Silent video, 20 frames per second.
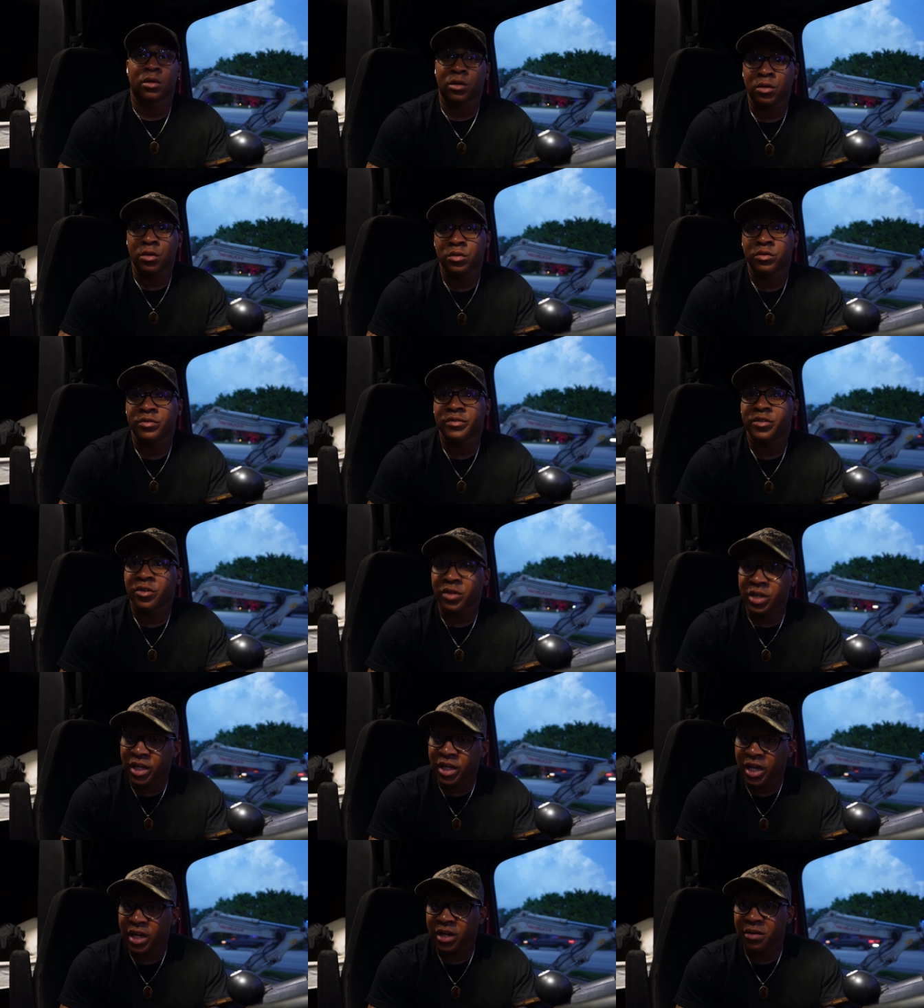Cool. So
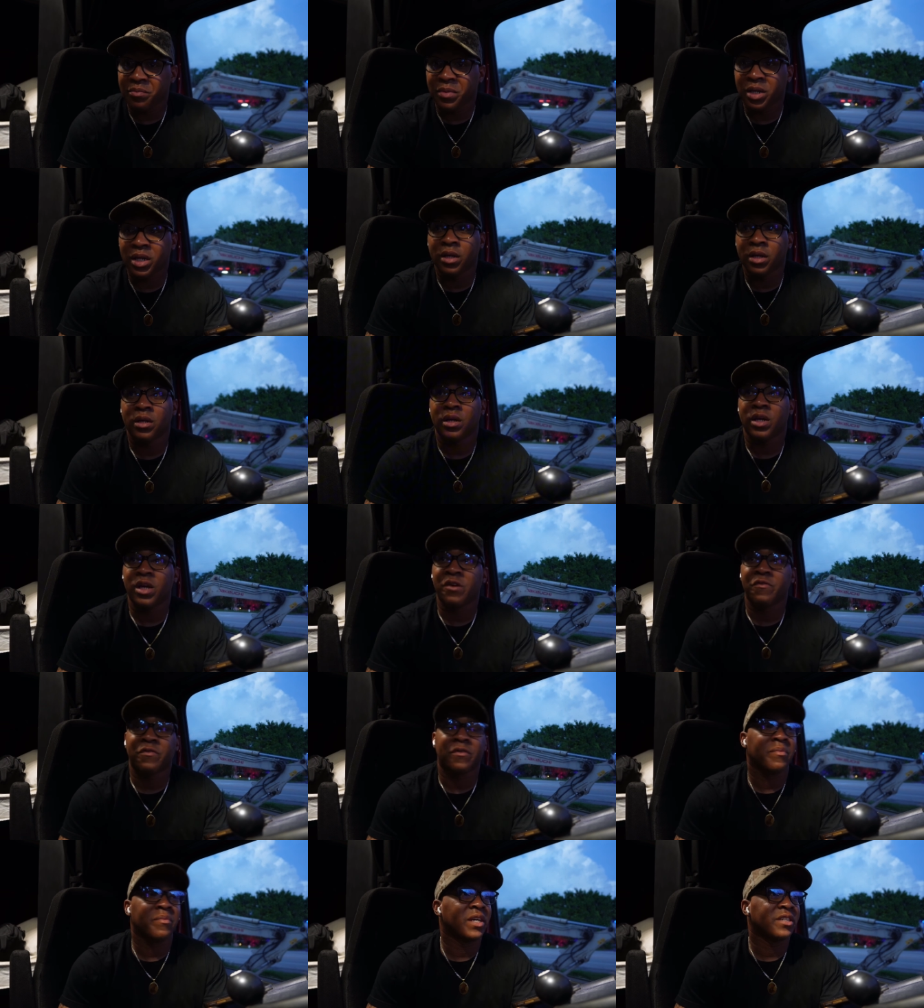he gave me
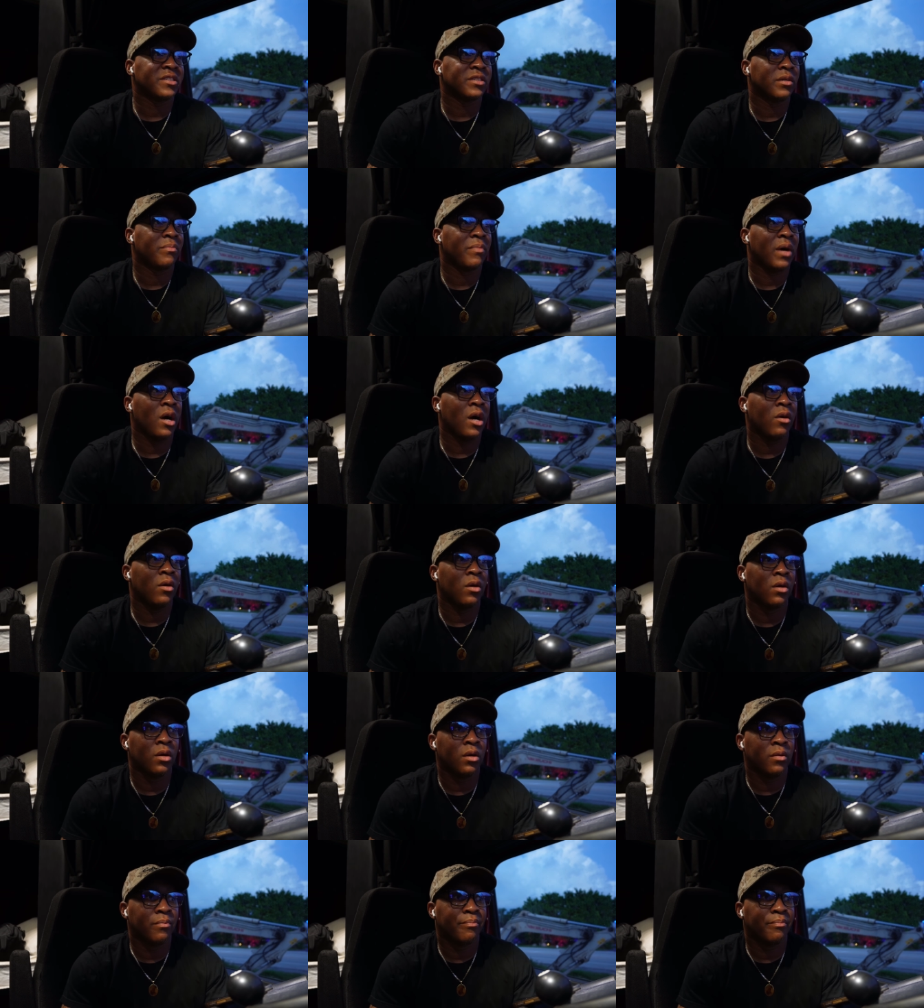information about
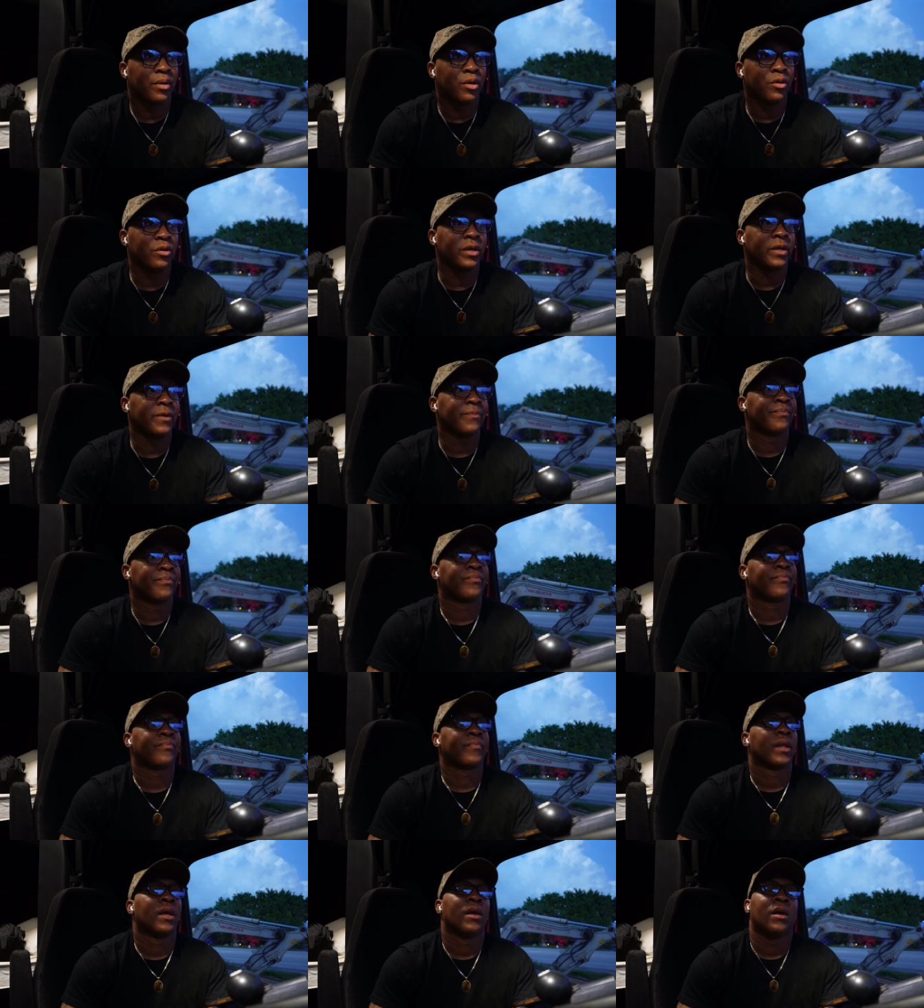Boyd.
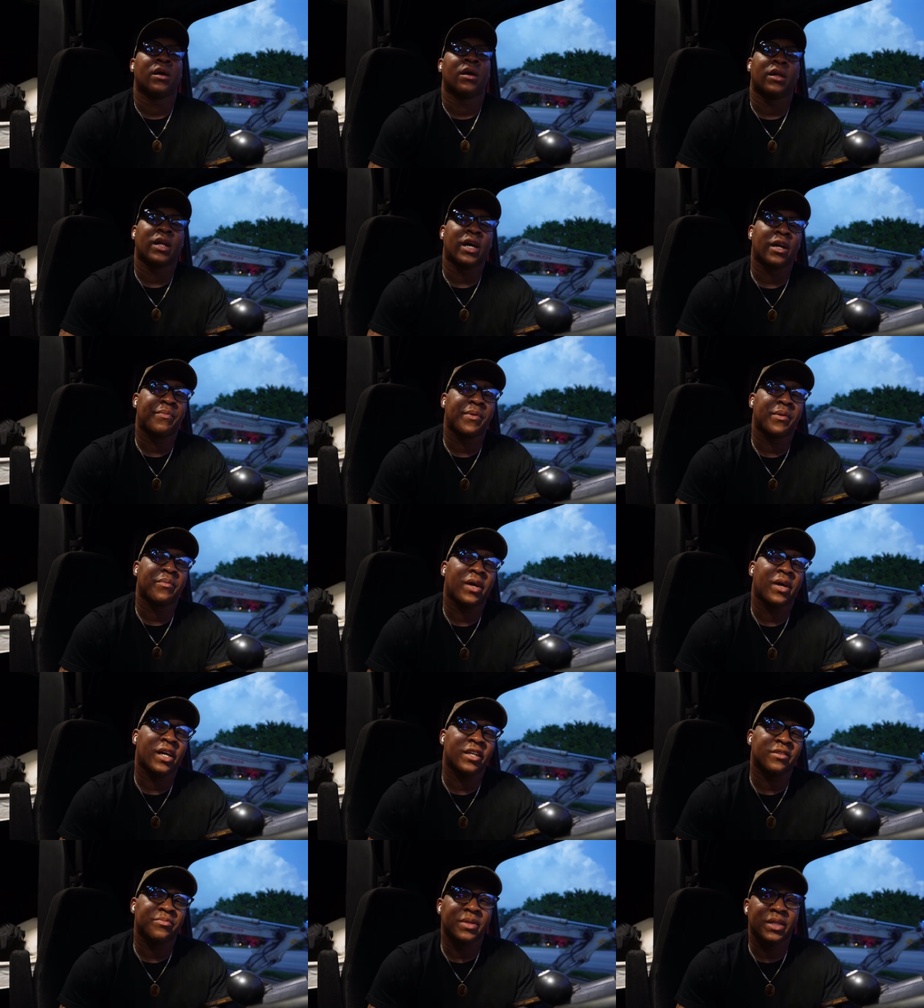A lot of people
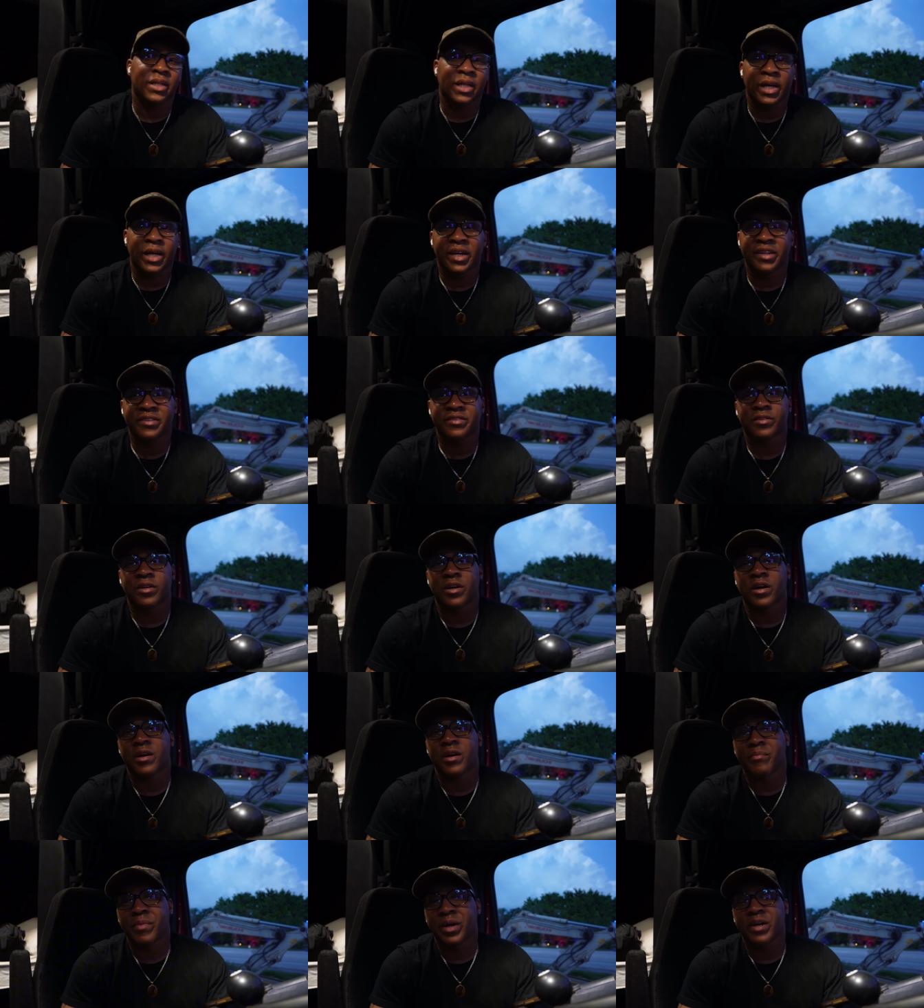ask me
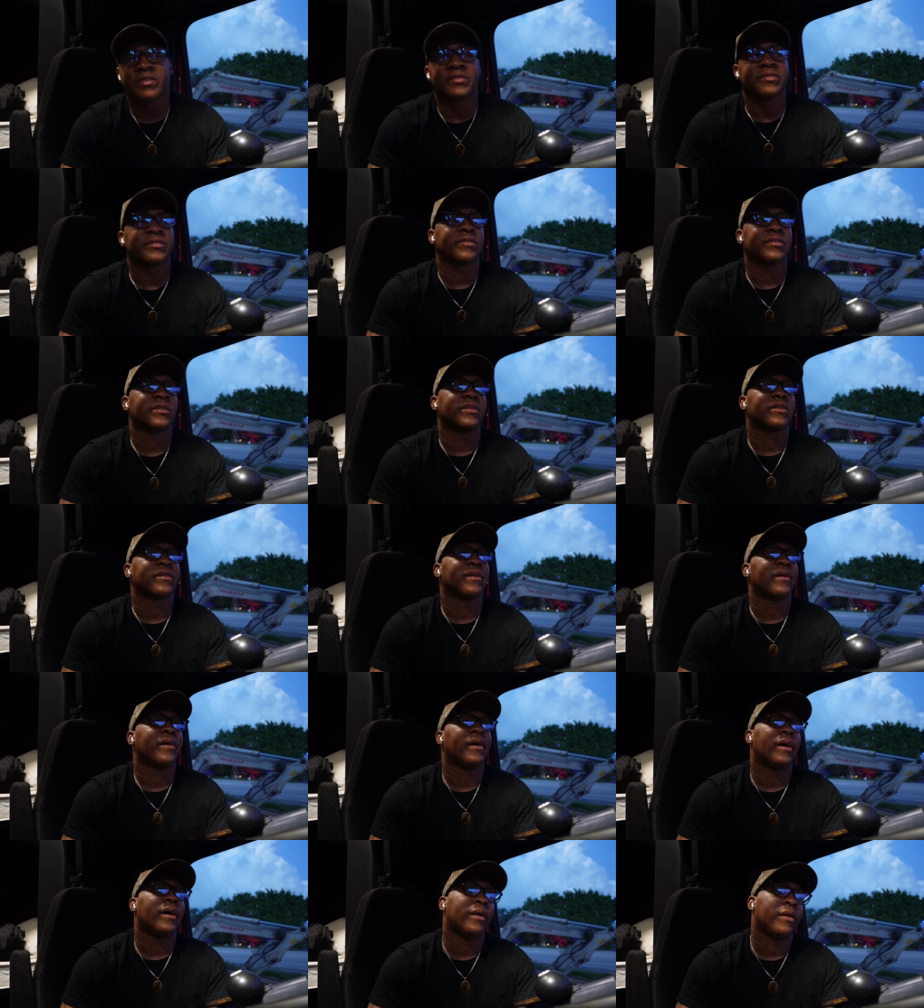Landstar, Mercer.
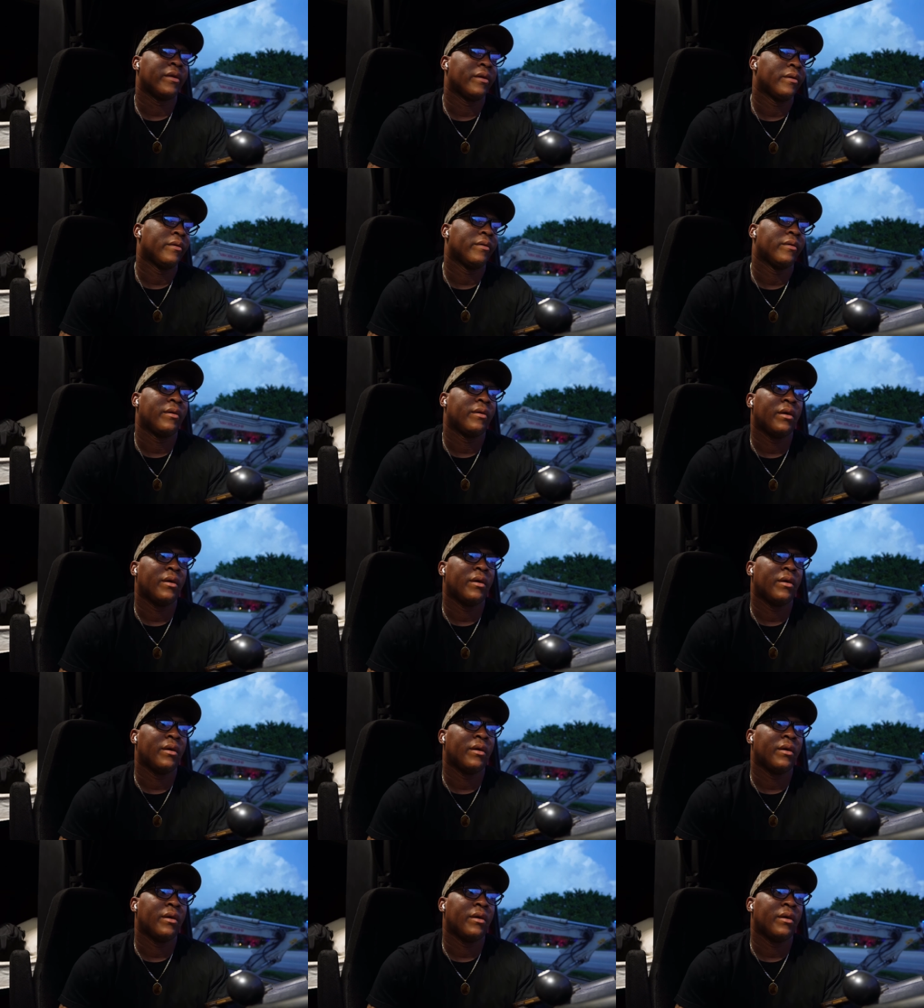I know.